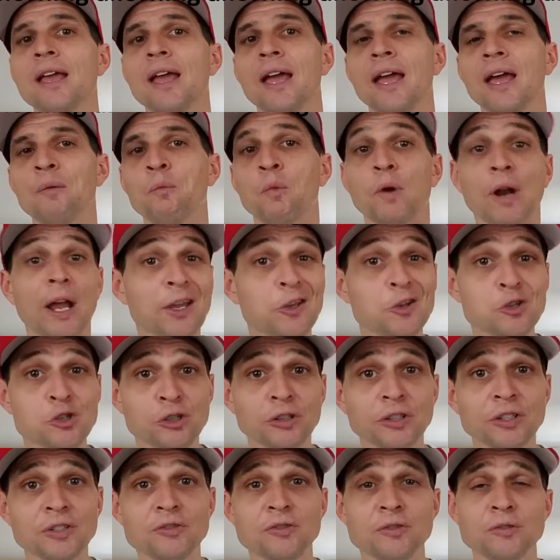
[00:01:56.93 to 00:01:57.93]
And what I
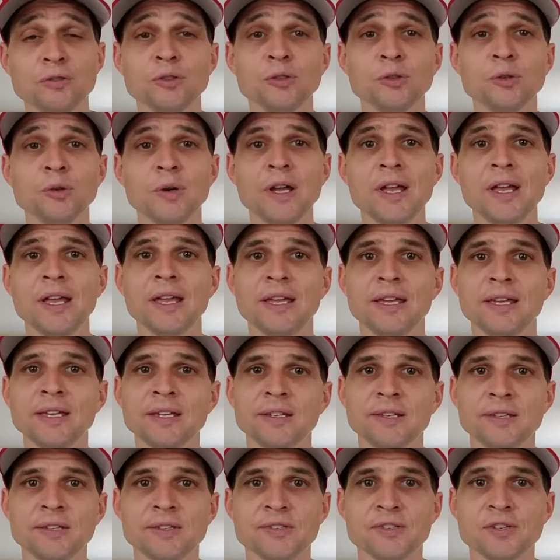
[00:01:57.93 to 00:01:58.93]
usually do
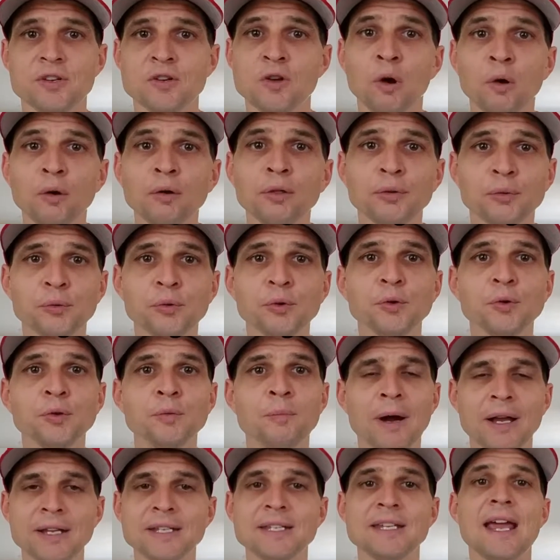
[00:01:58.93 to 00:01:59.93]
is go through
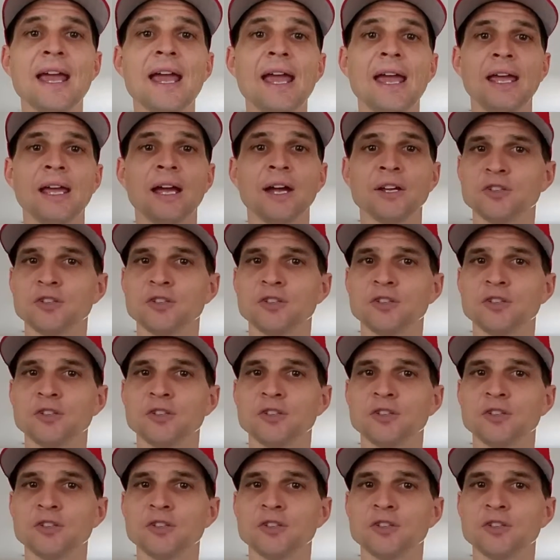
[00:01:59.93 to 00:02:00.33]
my day.